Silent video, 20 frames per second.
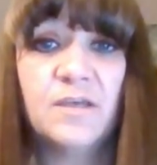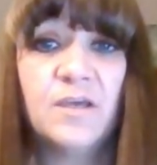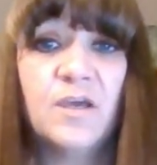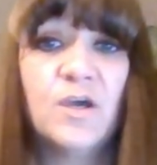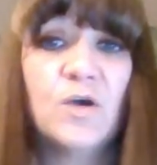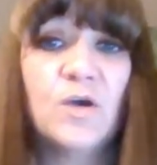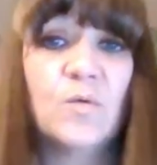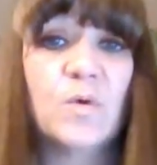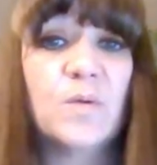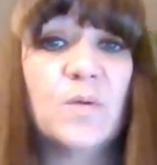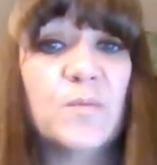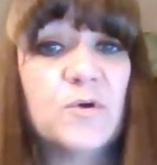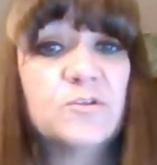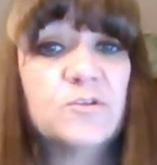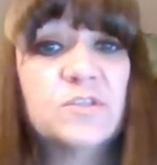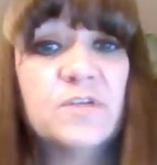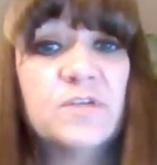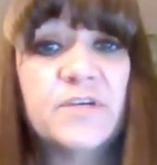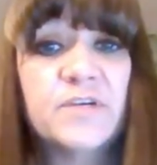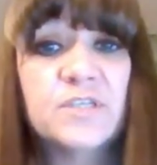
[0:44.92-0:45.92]
What
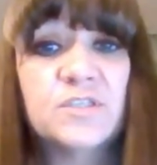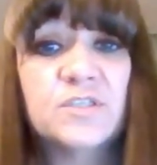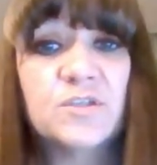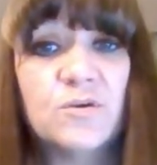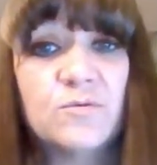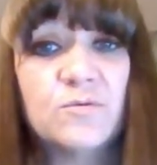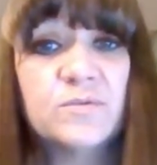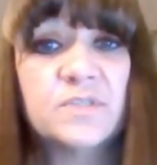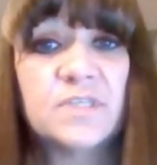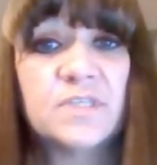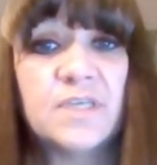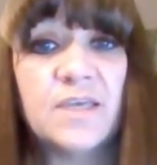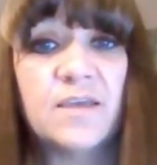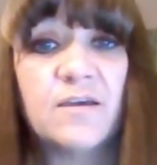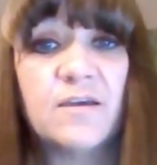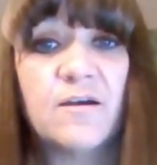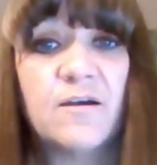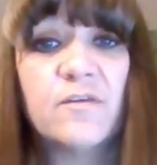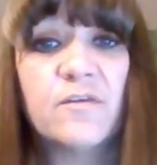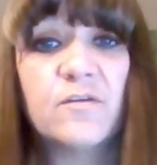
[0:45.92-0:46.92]
most of us don't see
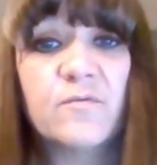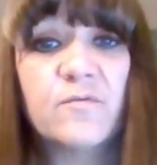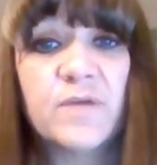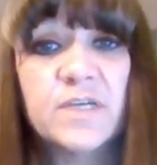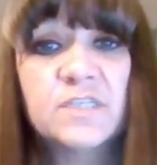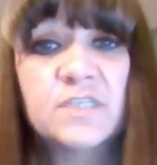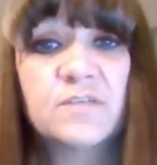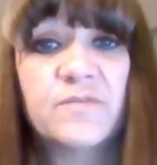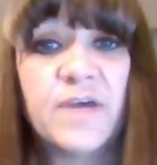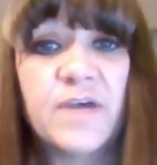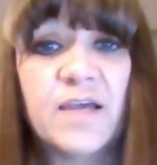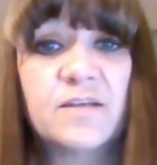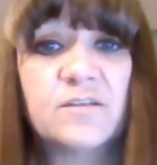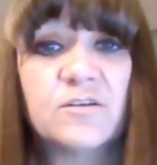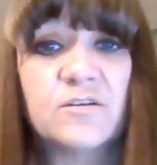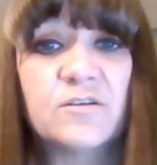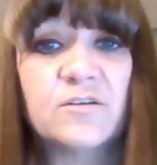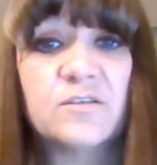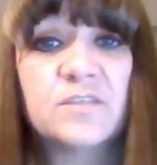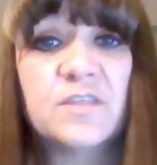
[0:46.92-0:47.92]
are the risk
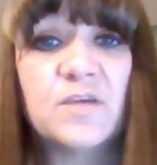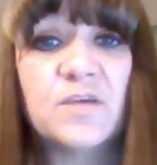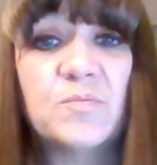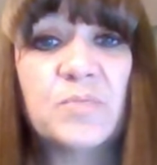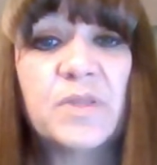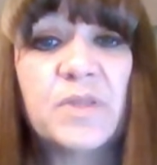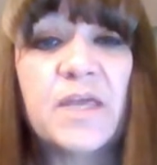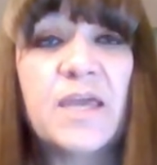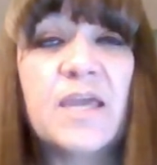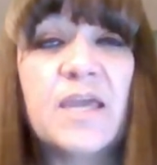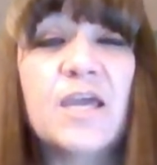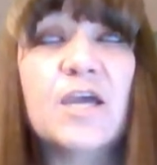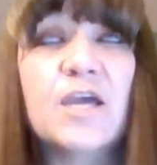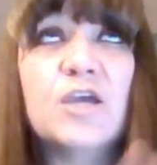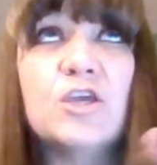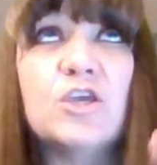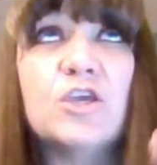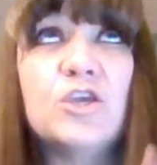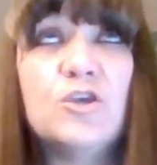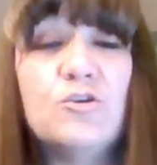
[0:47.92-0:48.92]
factors that play a
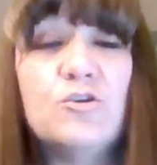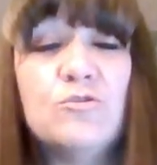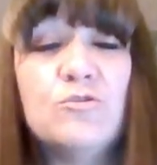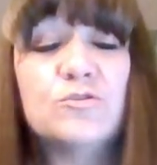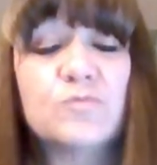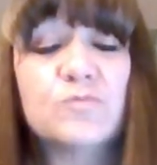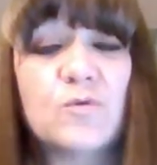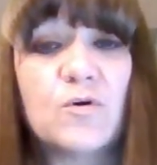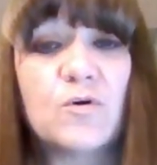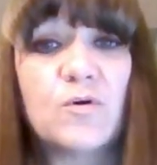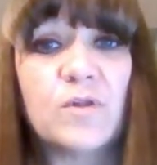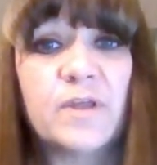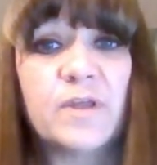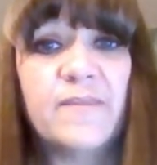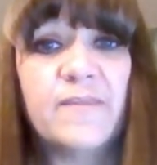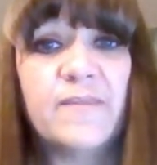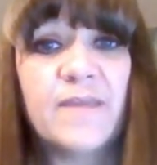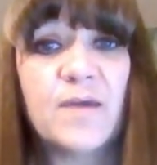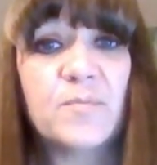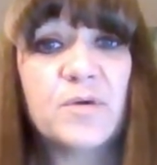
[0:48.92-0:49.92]
huge role
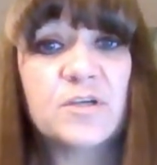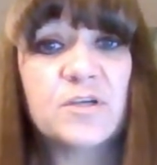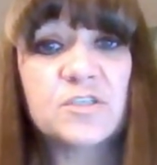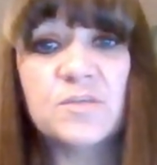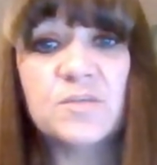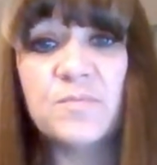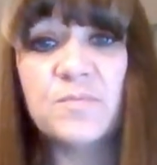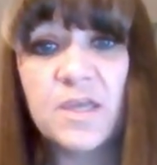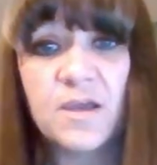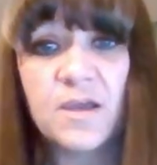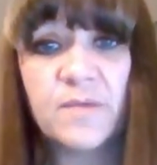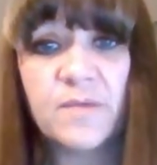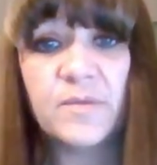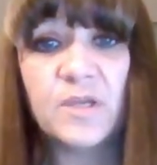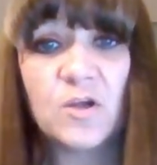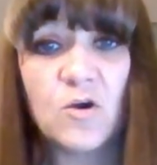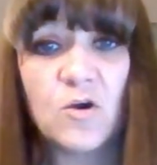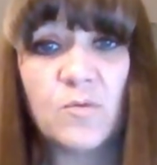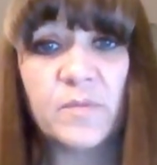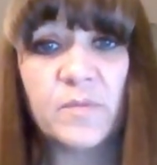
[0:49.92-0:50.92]
in that person becoming
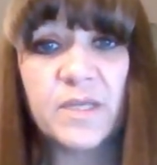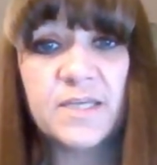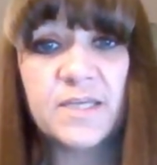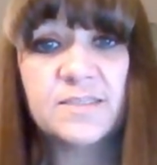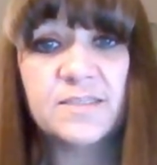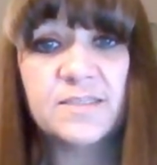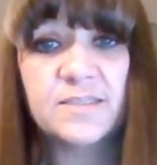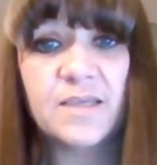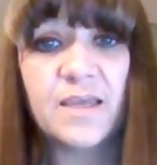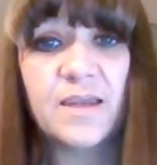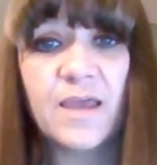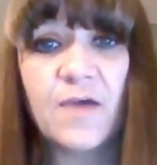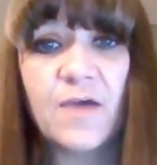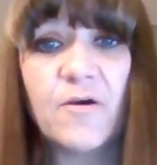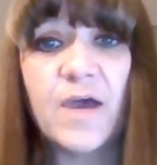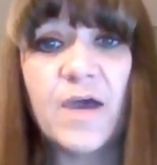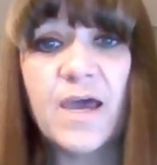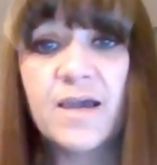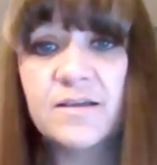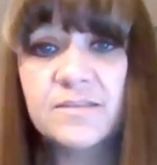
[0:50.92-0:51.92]
homeless, and how
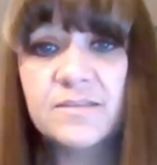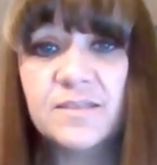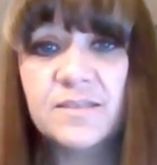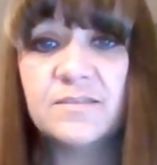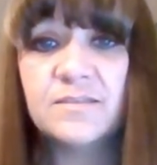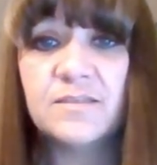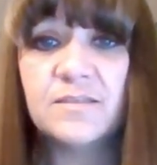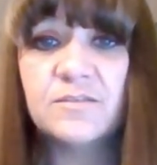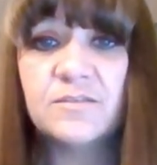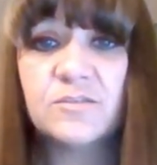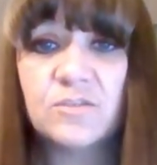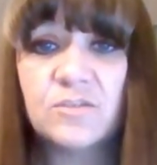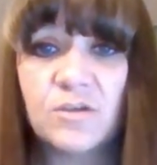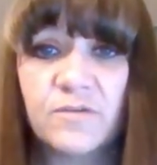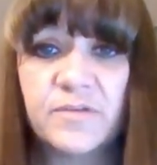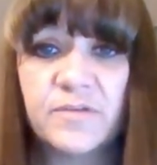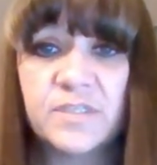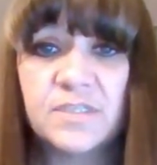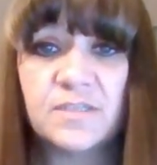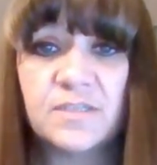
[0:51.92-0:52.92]
accessing
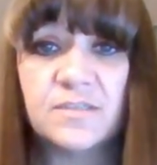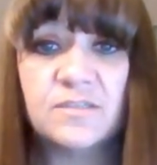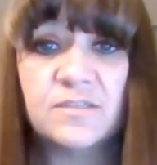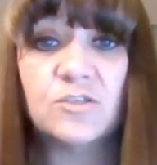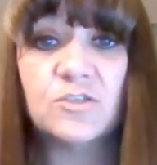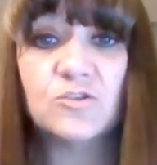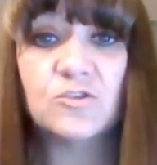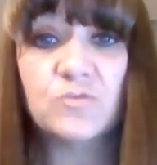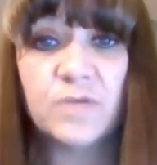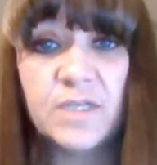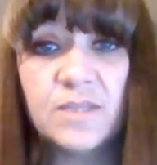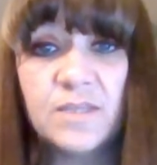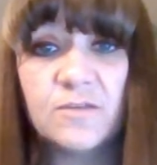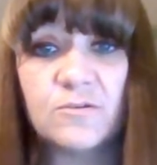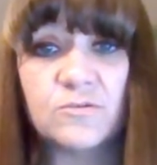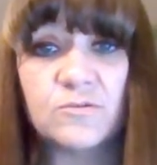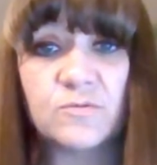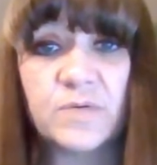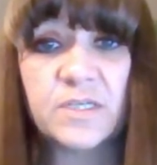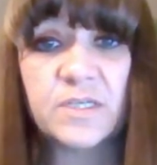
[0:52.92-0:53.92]
services to treat
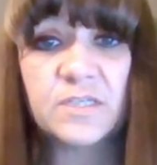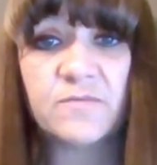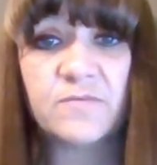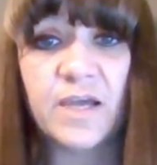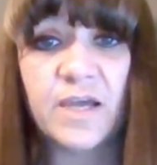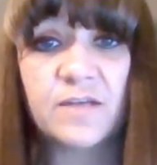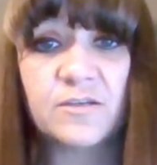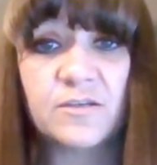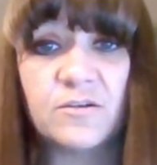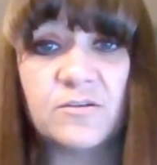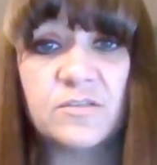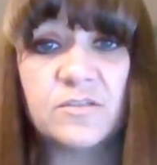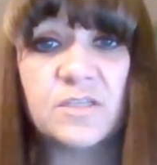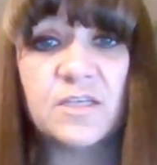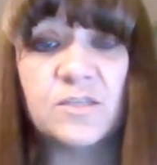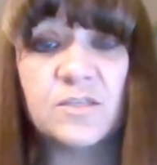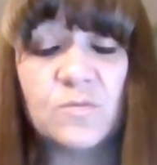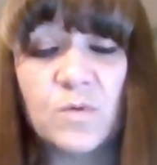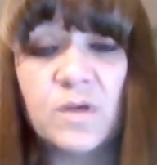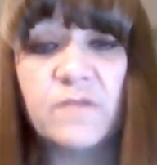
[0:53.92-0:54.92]
those risk factors
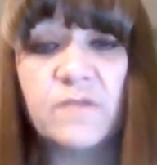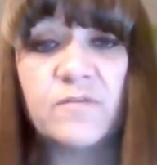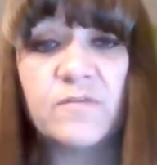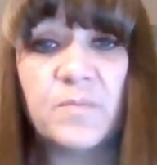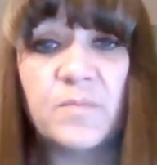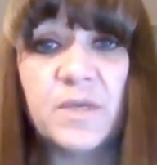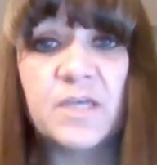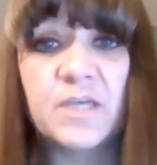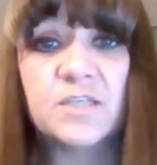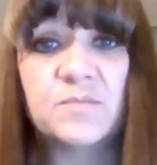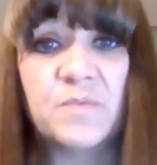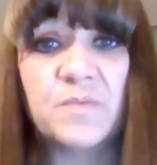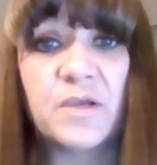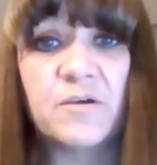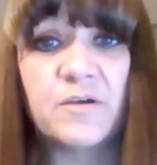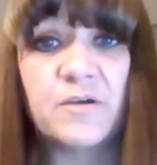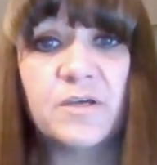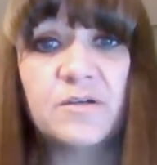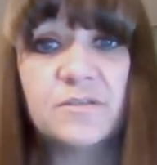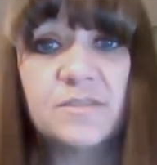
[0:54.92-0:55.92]
is one of the biggest
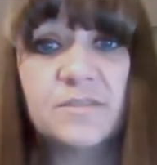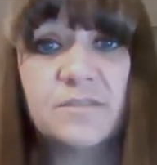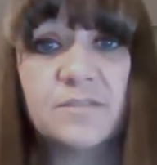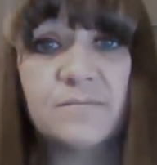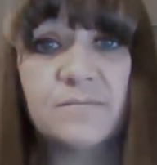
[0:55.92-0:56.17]
barriers.